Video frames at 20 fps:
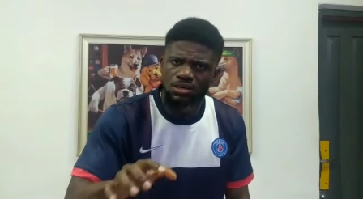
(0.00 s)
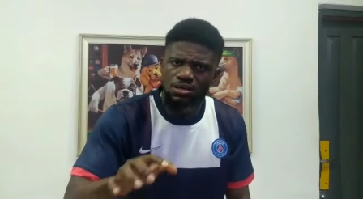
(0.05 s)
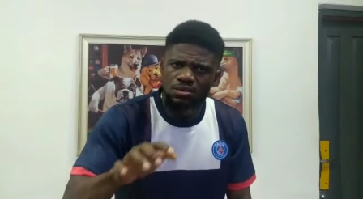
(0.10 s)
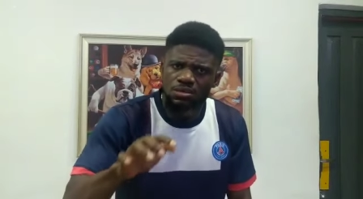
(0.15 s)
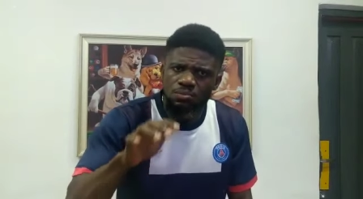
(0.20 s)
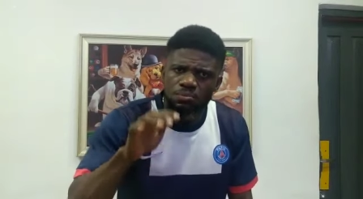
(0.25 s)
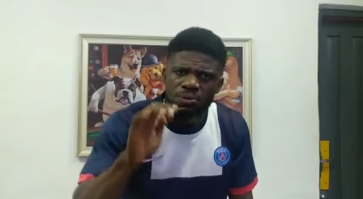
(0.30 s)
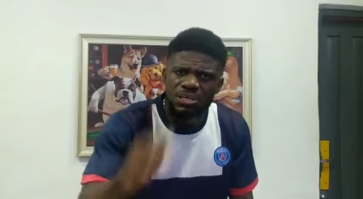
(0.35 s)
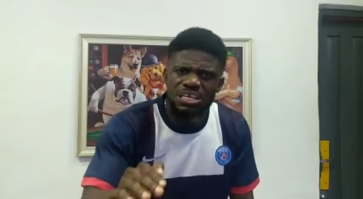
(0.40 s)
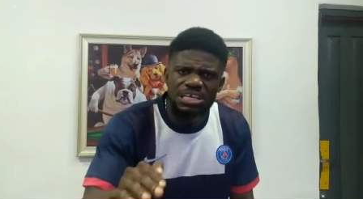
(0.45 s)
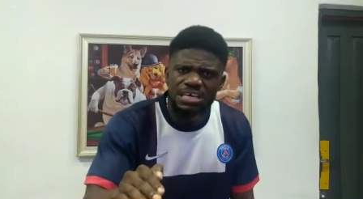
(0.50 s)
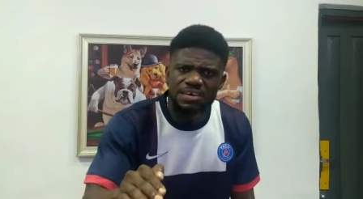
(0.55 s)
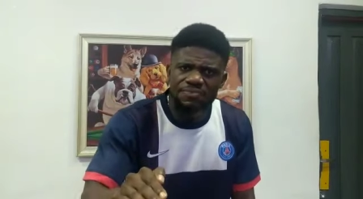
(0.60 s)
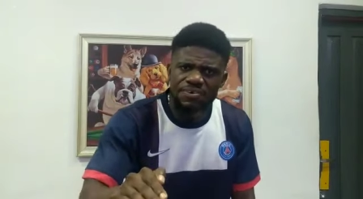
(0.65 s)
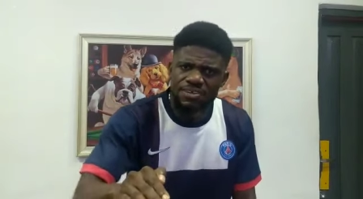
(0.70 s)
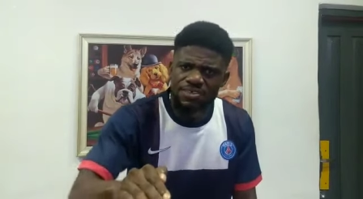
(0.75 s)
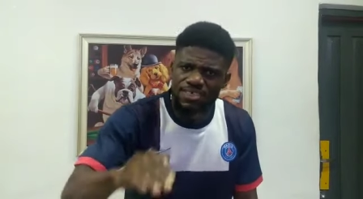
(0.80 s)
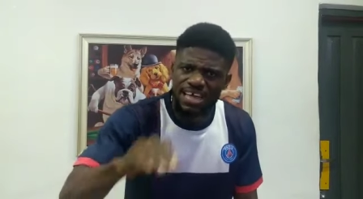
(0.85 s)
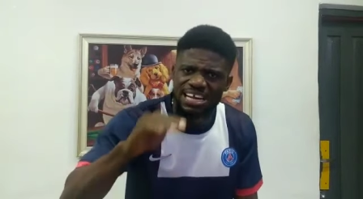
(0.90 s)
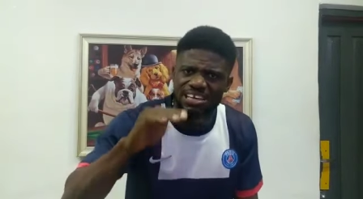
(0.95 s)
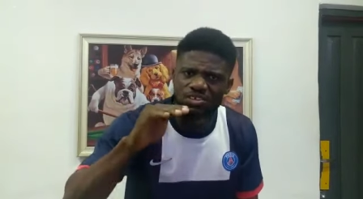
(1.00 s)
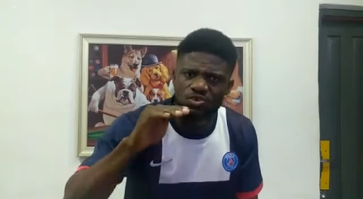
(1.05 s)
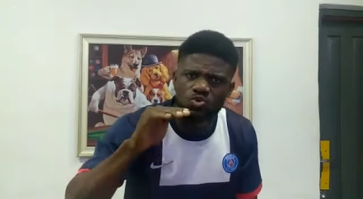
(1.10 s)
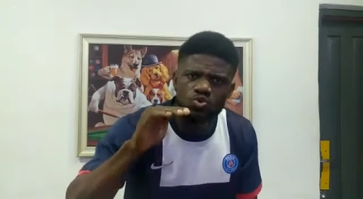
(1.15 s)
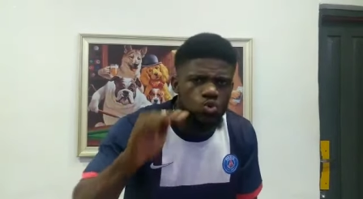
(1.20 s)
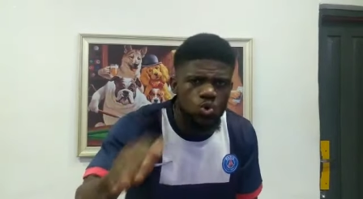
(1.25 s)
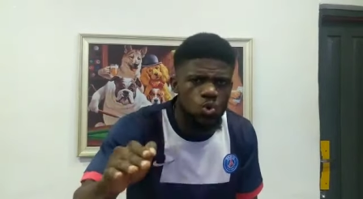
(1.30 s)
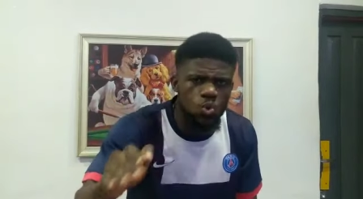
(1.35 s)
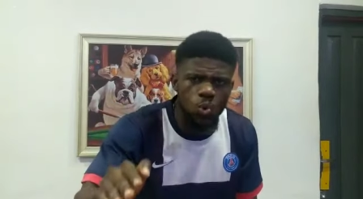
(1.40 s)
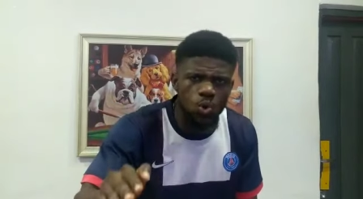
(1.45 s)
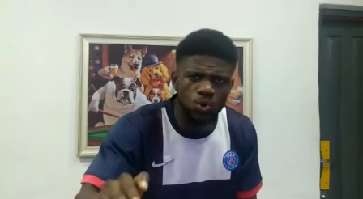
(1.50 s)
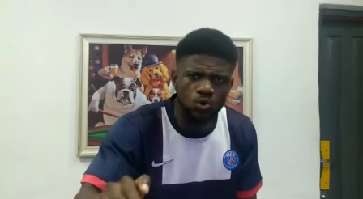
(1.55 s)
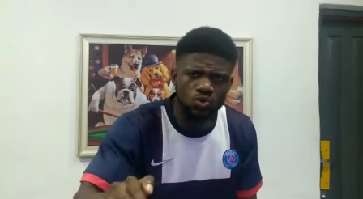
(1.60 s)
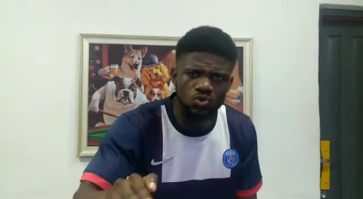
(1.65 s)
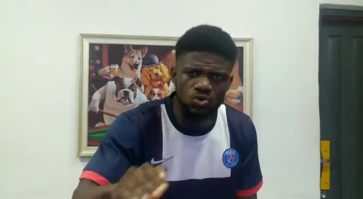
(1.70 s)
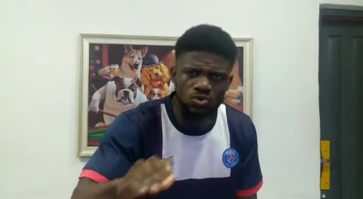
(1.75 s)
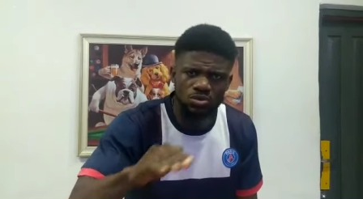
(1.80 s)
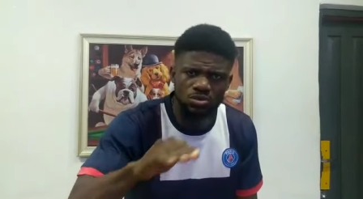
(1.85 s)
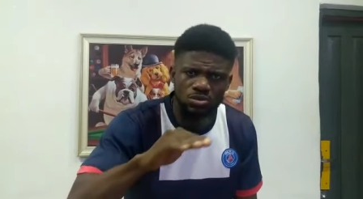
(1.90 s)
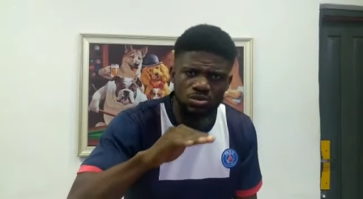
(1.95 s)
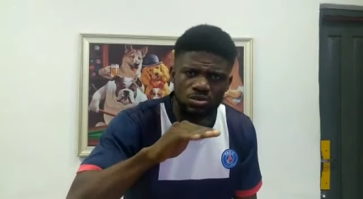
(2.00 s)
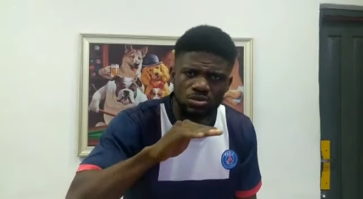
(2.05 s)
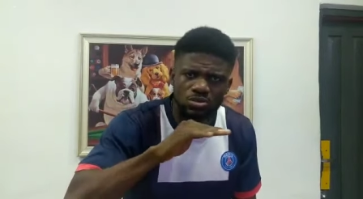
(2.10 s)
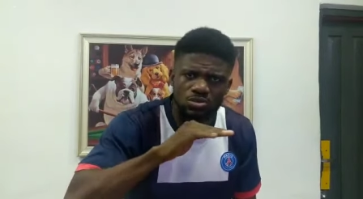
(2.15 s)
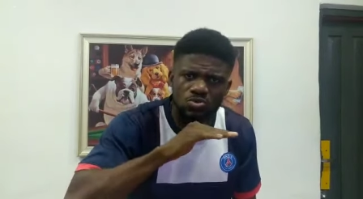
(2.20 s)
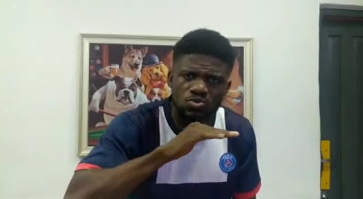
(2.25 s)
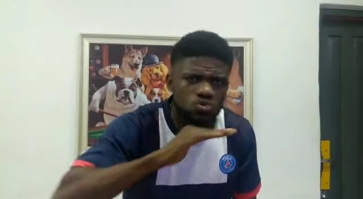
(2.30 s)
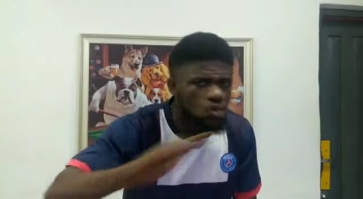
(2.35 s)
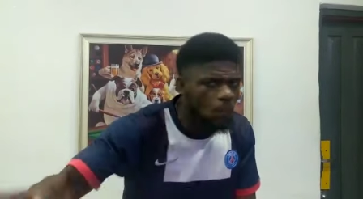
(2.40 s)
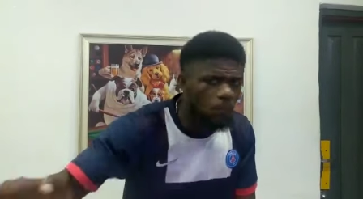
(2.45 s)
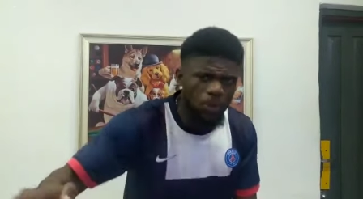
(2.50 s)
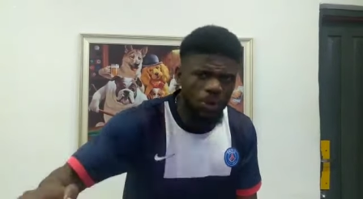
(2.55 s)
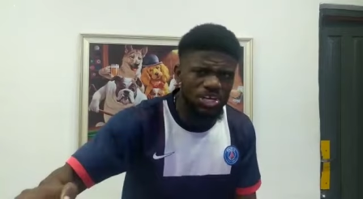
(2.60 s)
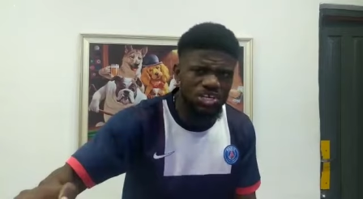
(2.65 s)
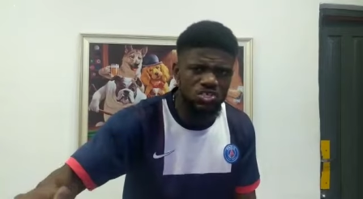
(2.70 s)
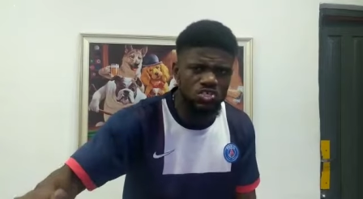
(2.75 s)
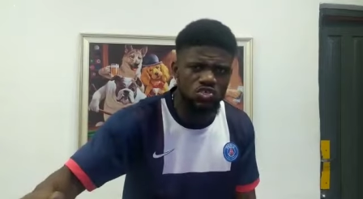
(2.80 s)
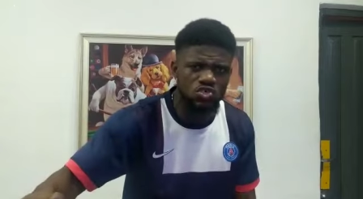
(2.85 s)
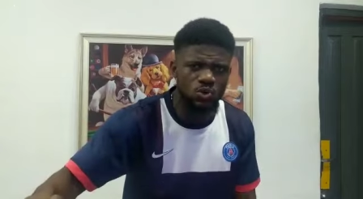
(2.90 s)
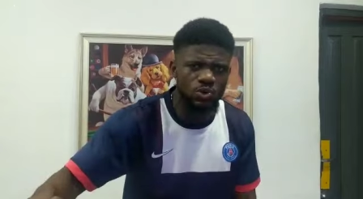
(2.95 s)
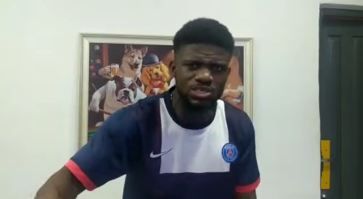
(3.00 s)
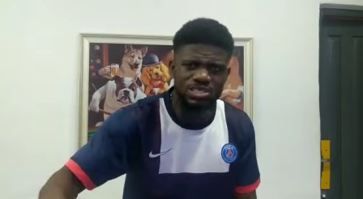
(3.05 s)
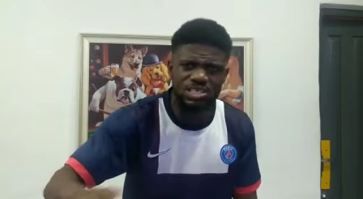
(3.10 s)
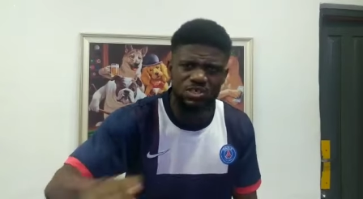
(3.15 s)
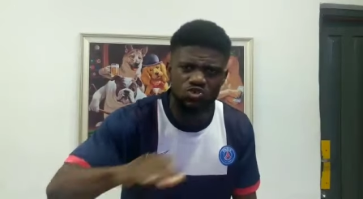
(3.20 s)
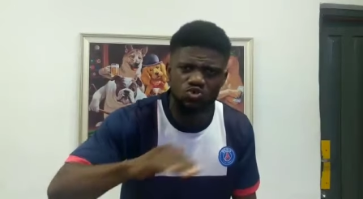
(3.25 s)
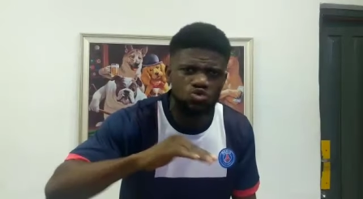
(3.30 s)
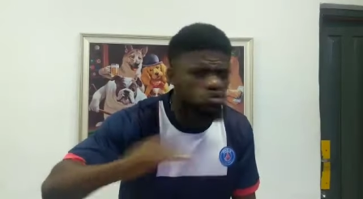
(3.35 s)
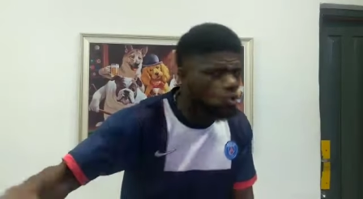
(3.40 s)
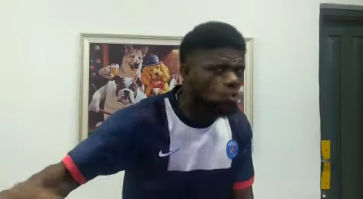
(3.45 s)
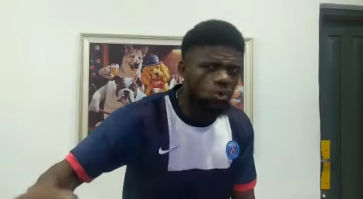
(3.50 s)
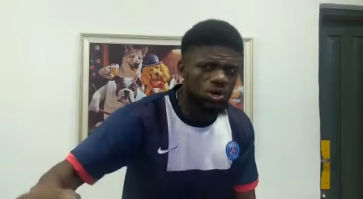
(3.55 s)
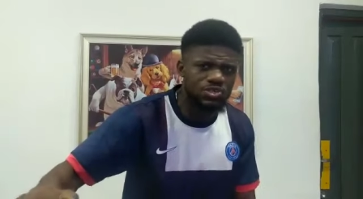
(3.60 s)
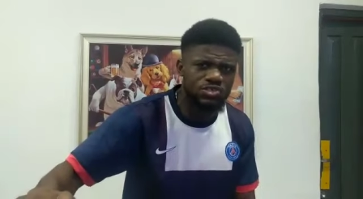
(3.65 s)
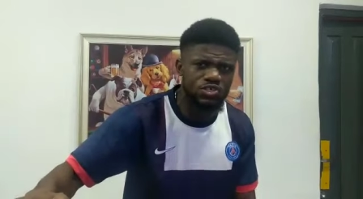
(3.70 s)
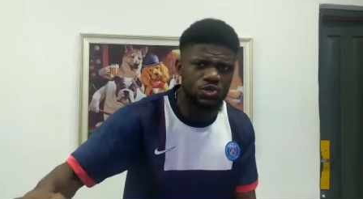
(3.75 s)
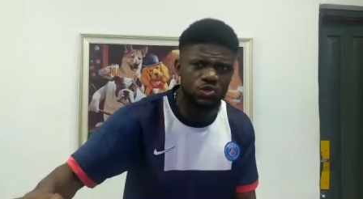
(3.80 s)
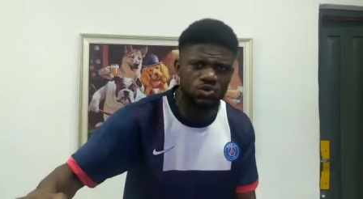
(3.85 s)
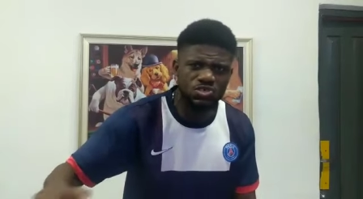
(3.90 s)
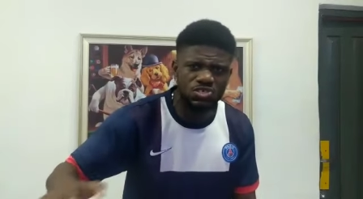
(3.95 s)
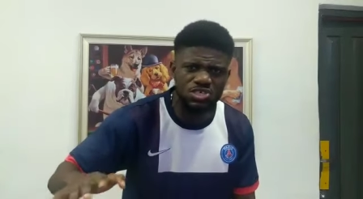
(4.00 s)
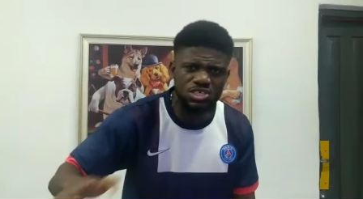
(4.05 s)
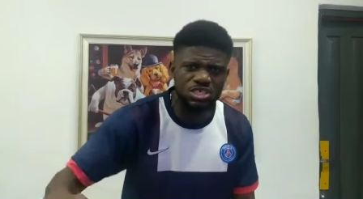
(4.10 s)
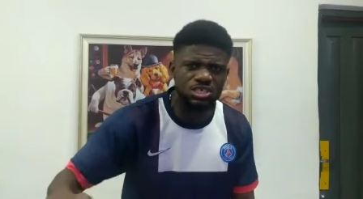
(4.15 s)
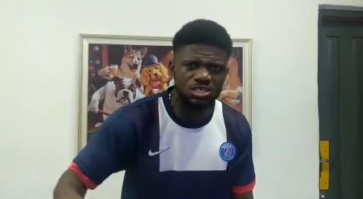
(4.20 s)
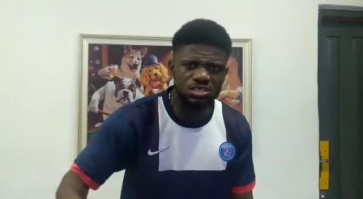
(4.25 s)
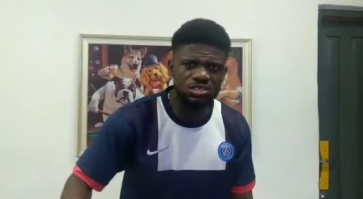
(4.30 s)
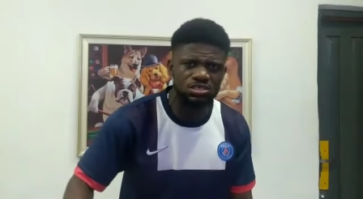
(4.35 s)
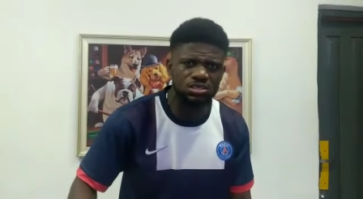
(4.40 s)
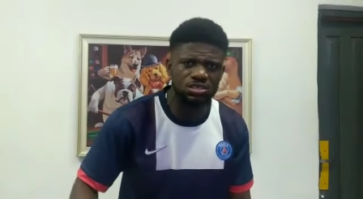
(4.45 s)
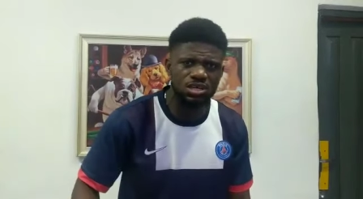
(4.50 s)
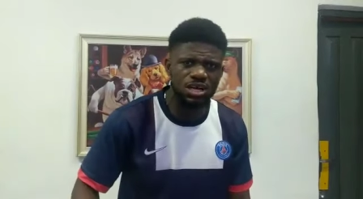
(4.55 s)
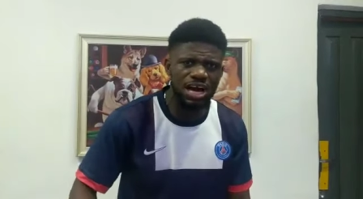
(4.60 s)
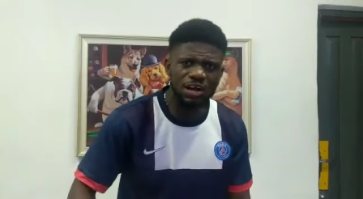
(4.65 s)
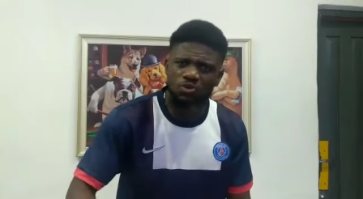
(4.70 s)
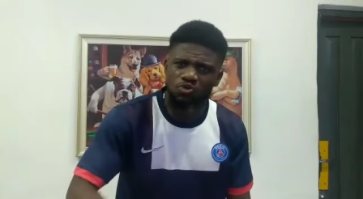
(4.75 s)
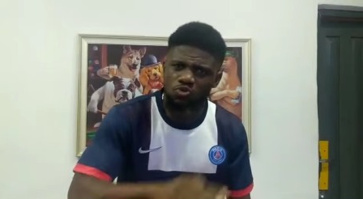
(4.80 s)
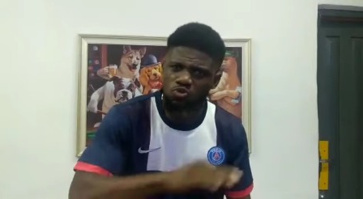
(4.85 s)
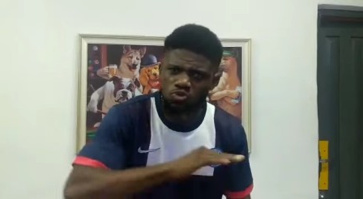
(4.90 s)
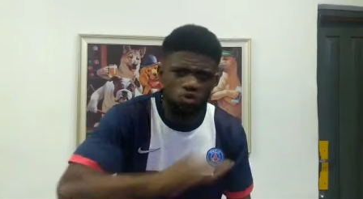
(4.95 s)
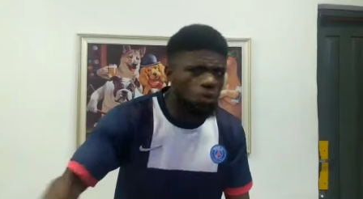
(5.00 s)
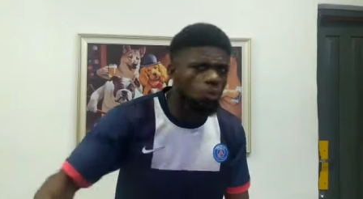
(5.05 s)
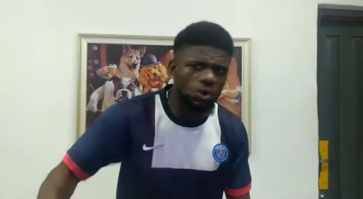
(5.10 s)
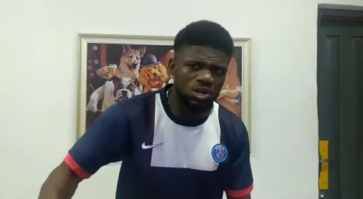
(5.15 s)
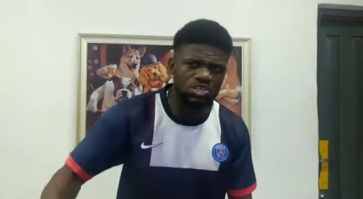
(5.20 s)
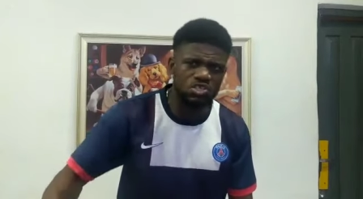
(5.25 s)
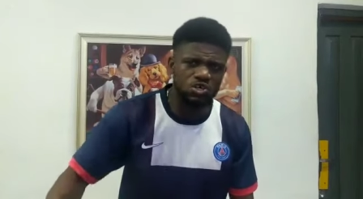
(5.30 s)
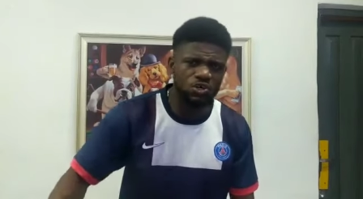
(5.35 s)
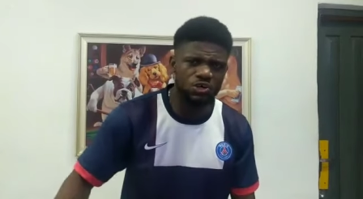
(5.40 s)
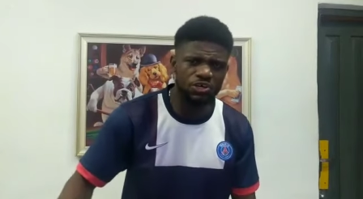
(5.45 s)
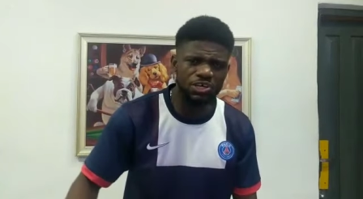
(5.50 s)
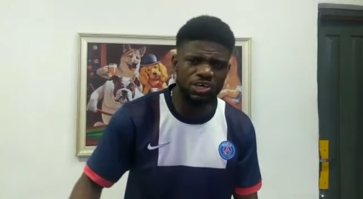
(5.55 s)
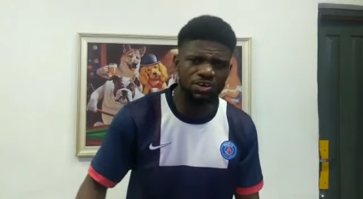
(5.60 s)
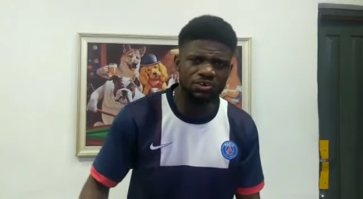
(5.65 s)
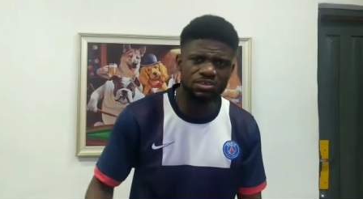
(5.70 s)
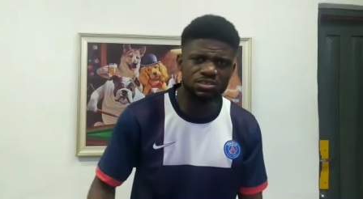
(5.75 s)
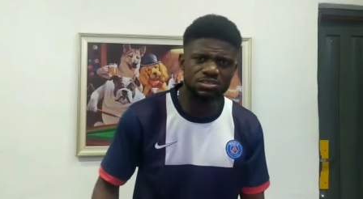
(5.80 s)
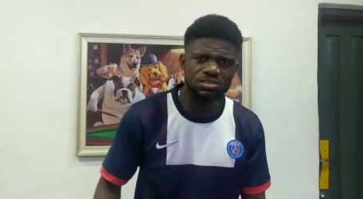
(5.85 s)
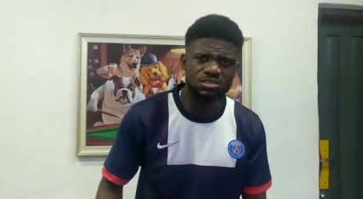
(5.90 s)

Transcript: believing that nobody saw it and no one is going to see it and no one is going to hear it.